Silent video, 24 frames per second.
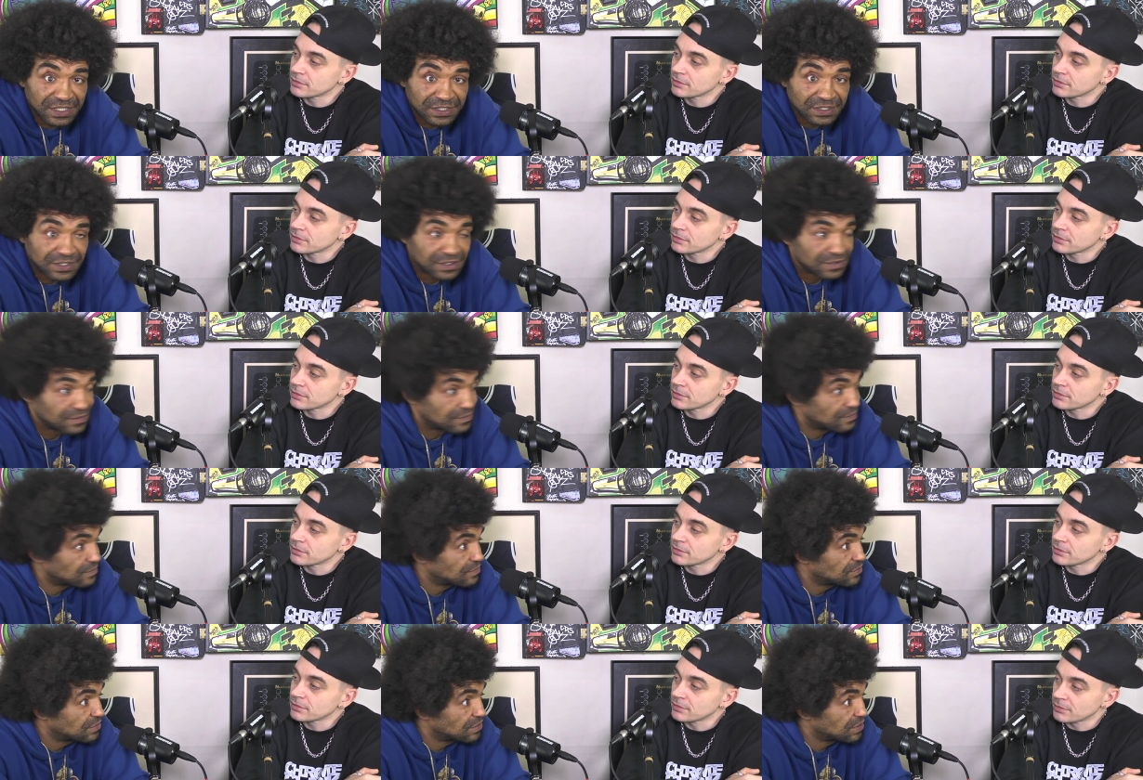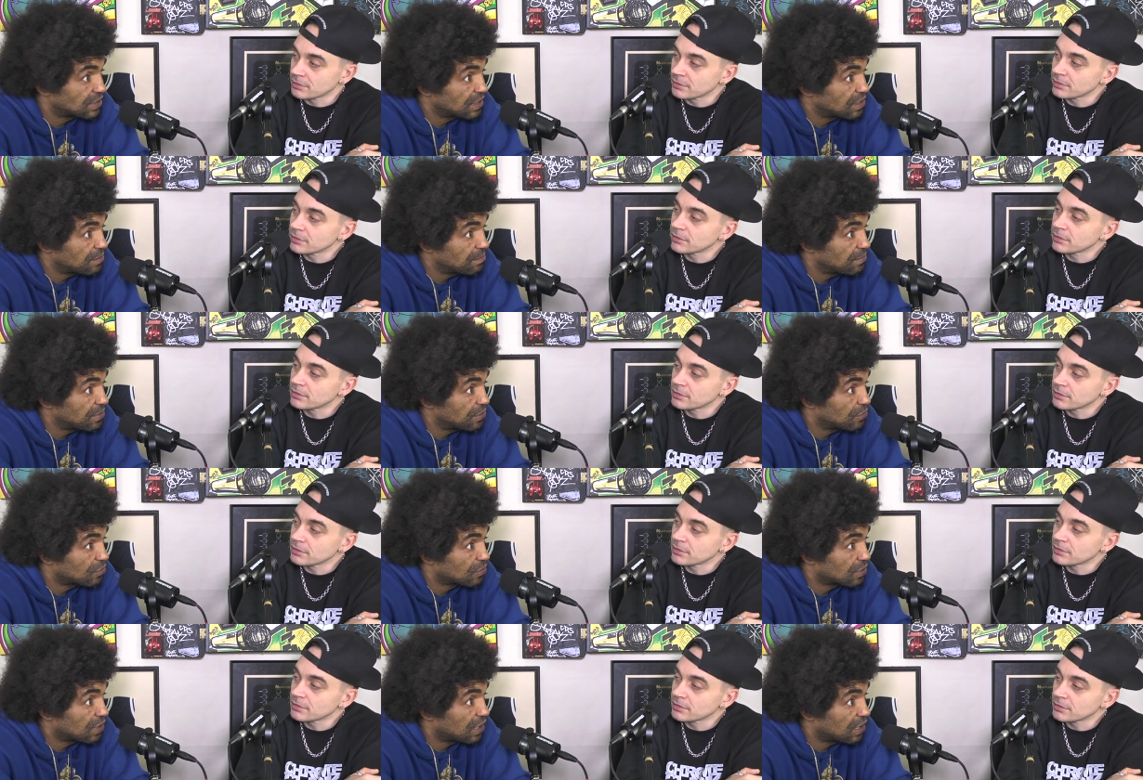Speaker 1: this. See the
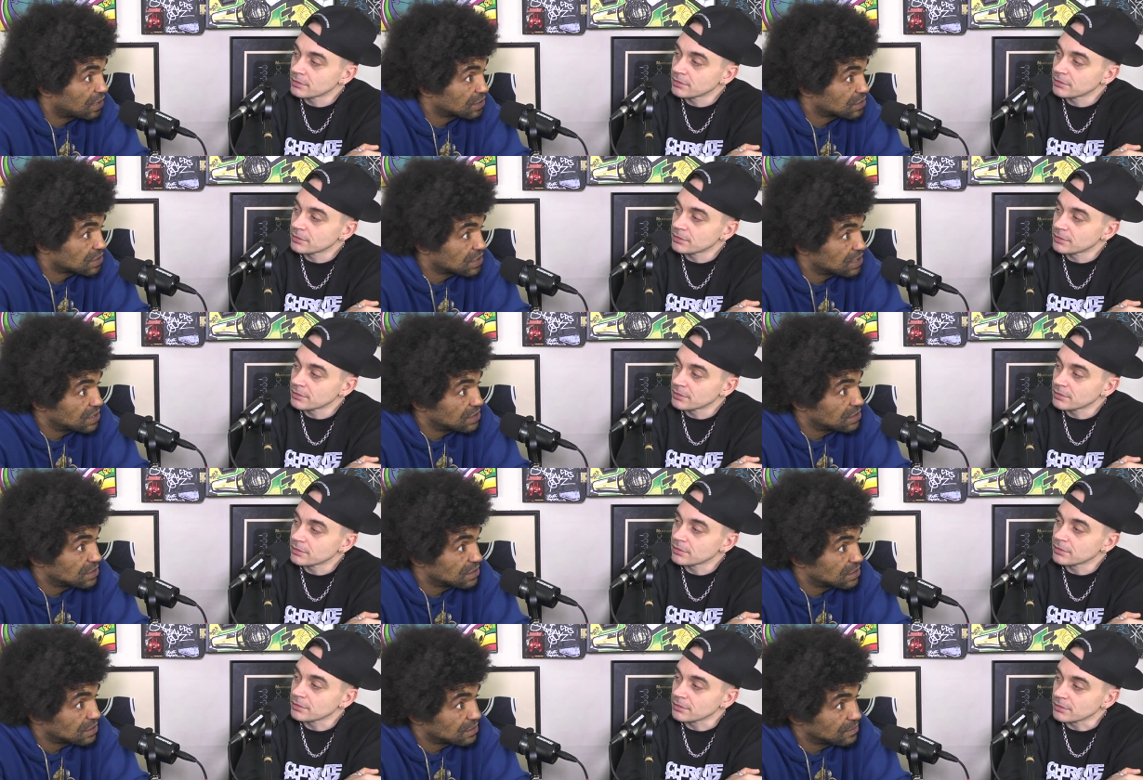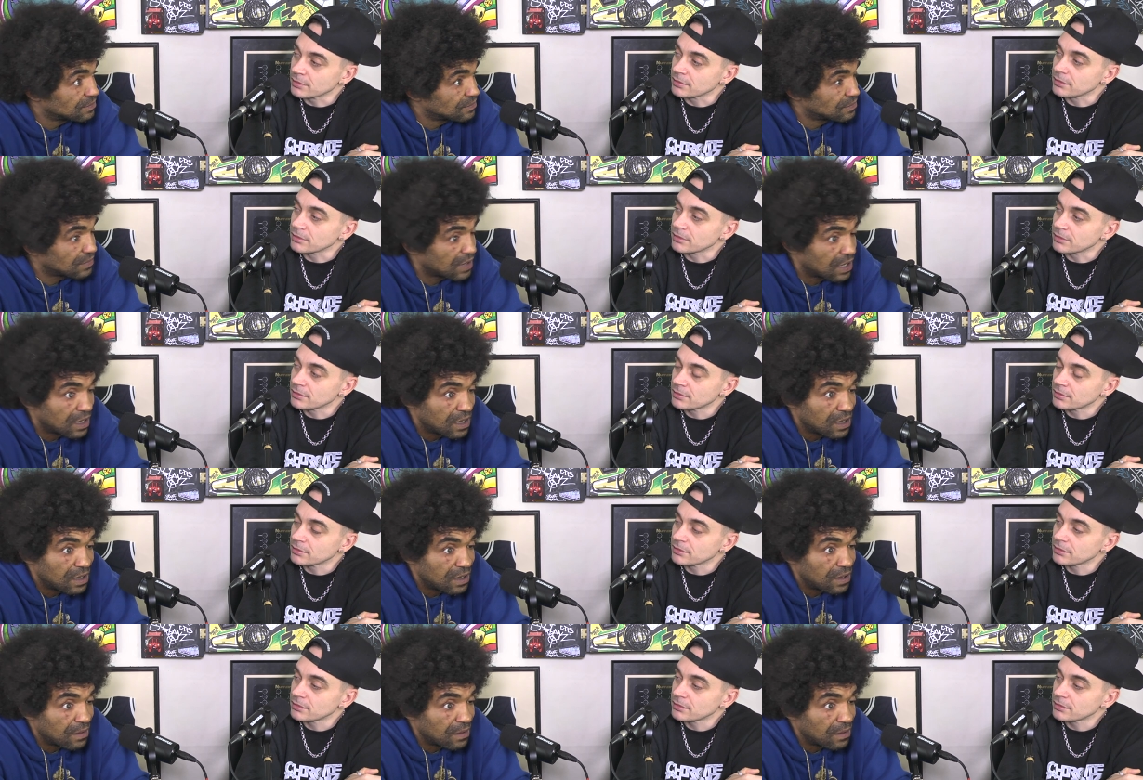middle class kids. Mm.